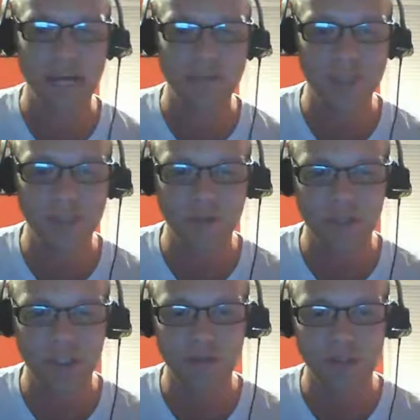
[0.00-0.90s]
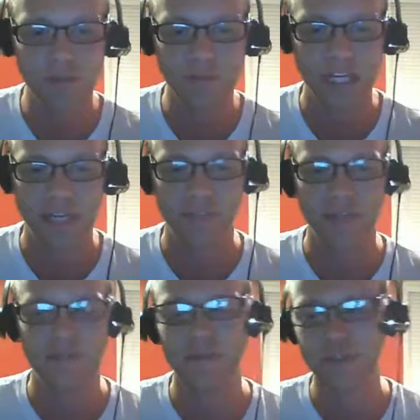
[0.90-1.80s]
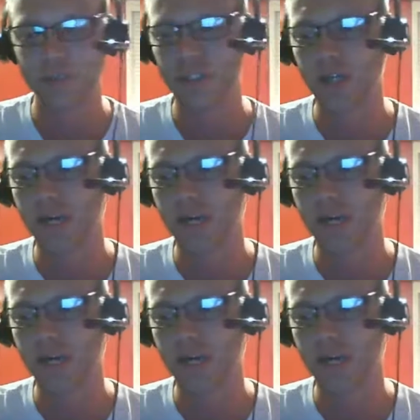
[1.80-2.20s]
to our YouTube channel. If you subscribe to